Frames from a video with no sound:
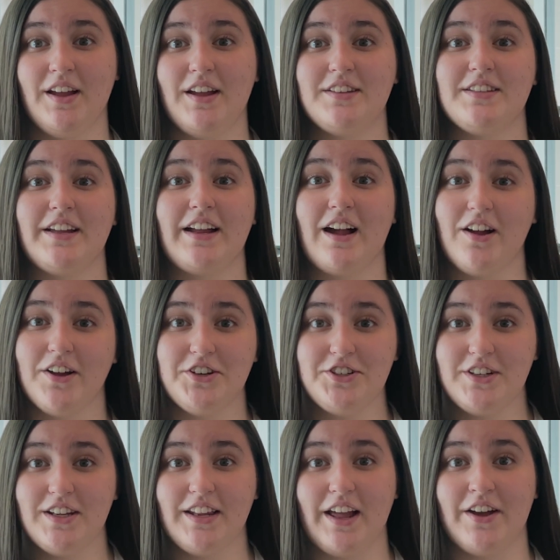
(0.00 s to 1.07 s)

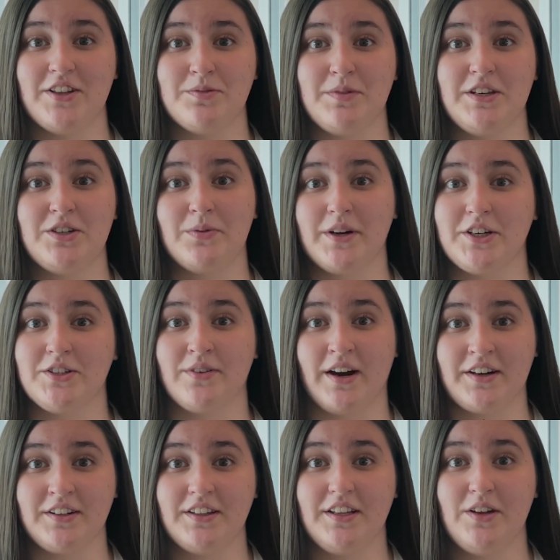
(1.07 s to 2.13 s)
Psychology allows me to work
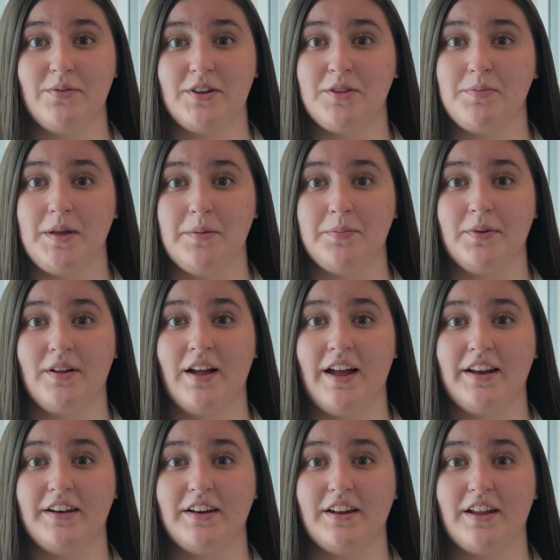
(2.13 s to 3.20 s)
directly with people
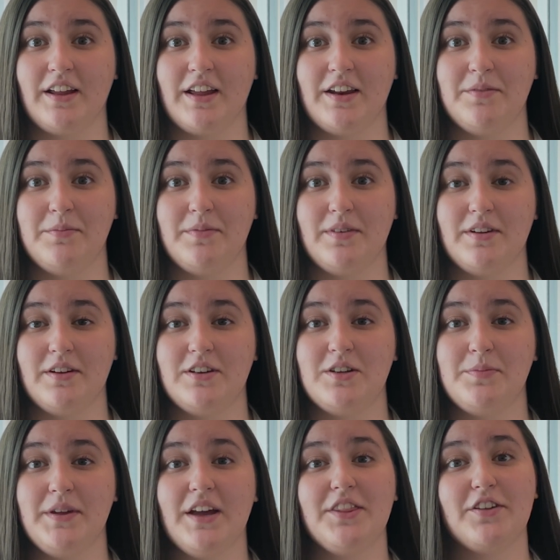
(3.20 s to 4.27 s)
and to
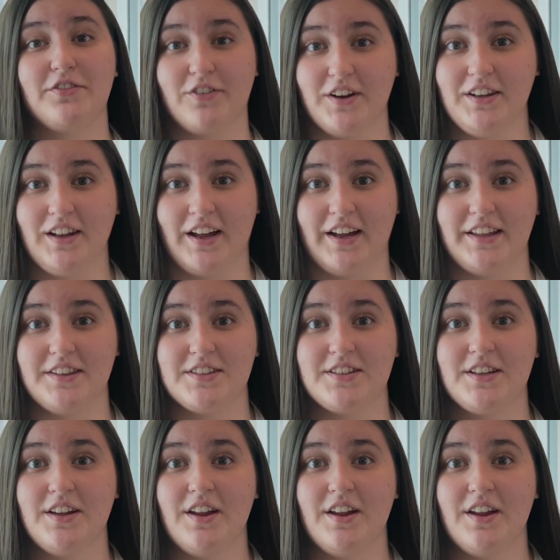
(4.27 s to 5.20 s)
be on the front lines